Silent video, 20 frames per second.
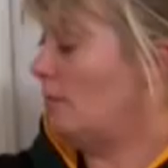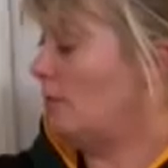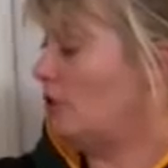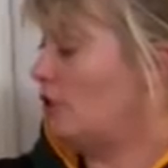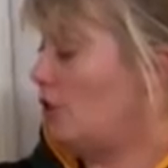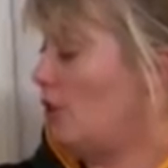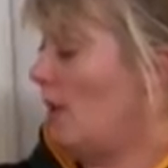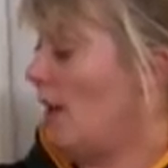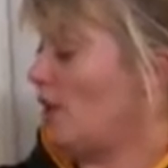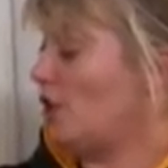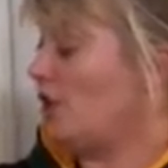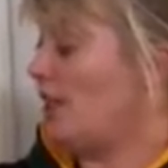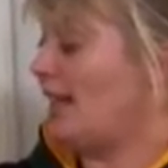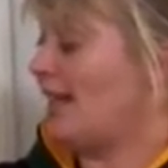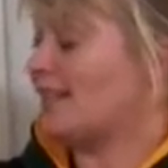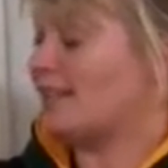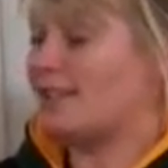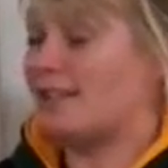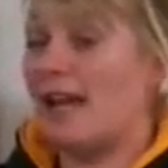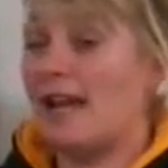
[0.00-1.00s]
to actually
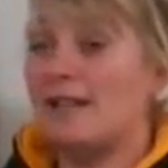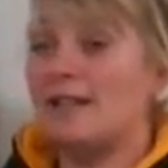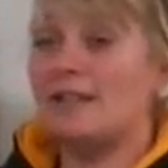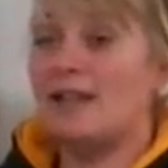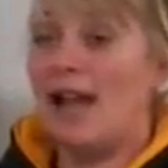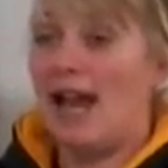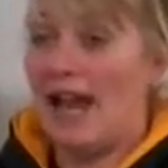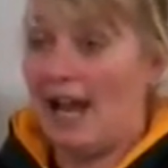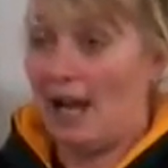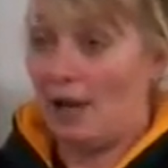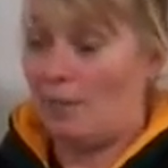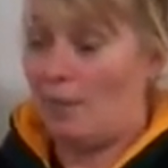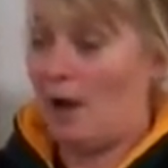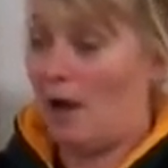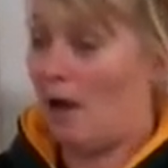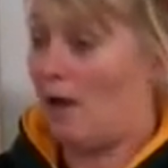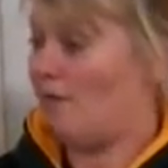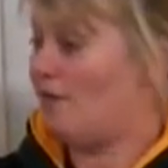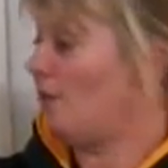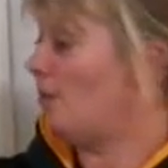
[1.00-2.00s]
extend our
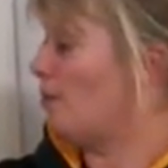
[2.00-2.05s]
part of the